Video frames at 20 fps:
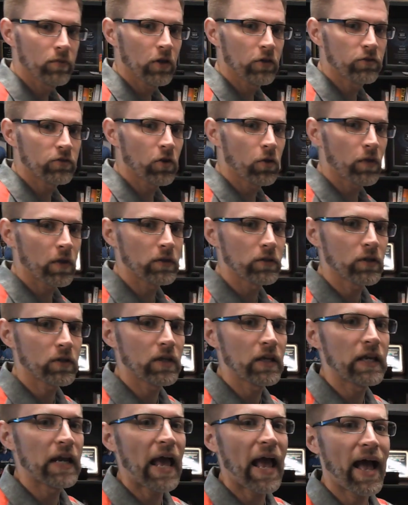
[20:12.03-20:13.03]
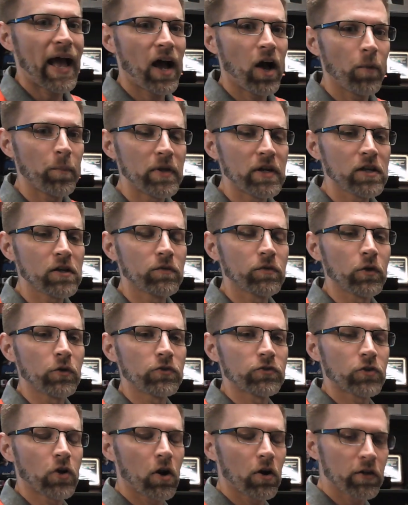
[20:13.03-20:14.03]
So they look at how many of those
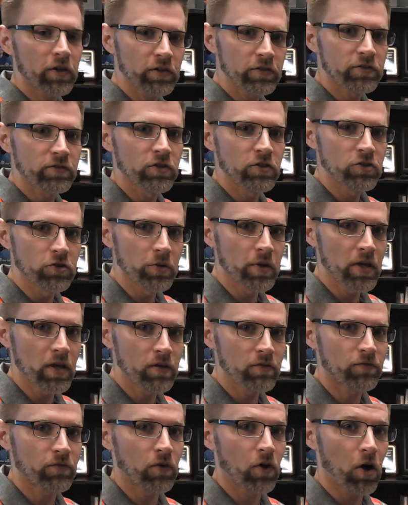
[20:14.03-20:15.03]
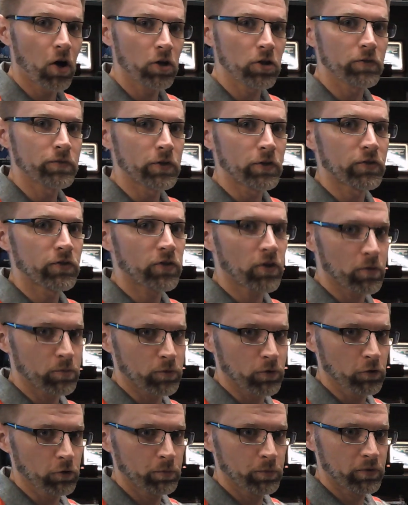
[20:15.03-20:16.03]
targets did you hit for all of your
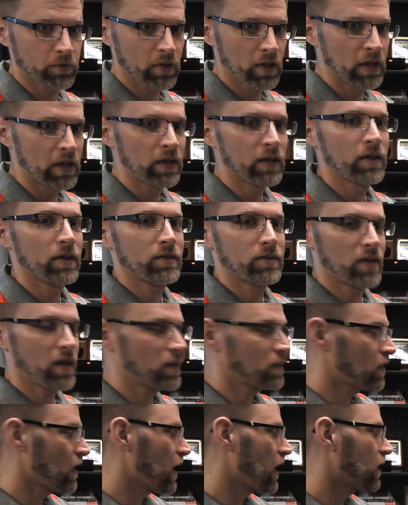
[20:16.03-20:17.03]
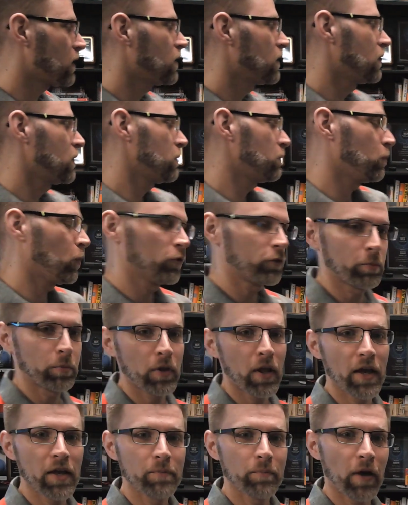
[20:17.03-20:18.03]
subgroups, take that,
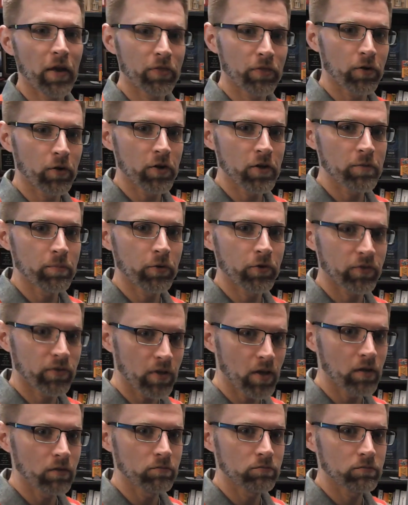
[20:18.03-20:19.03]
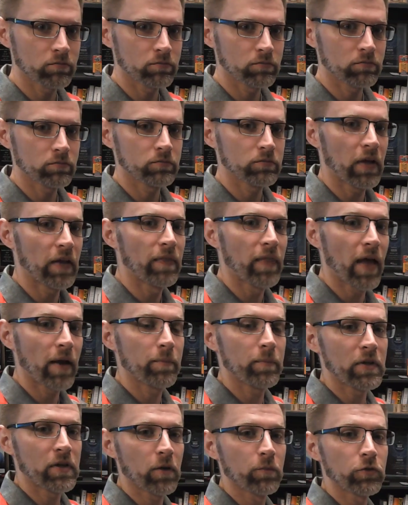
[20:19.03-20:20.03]
multiply it by 30%, and that
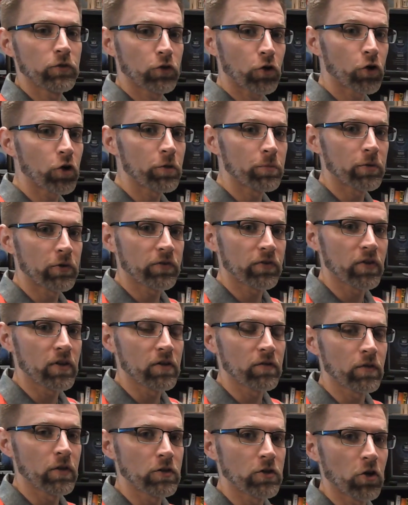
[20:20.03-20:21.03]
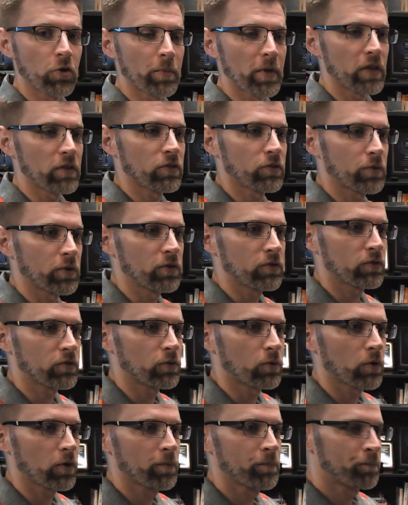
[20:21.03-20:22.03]
becomes 30% of the domain 3
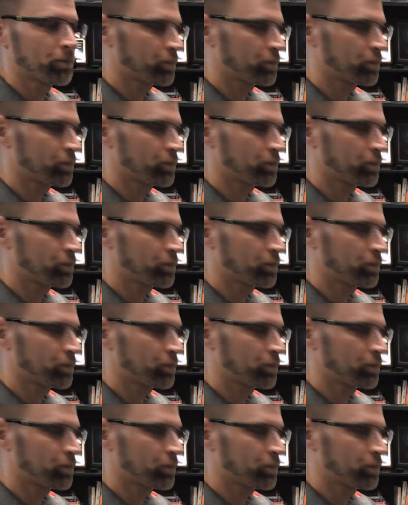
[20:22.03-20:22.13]
score.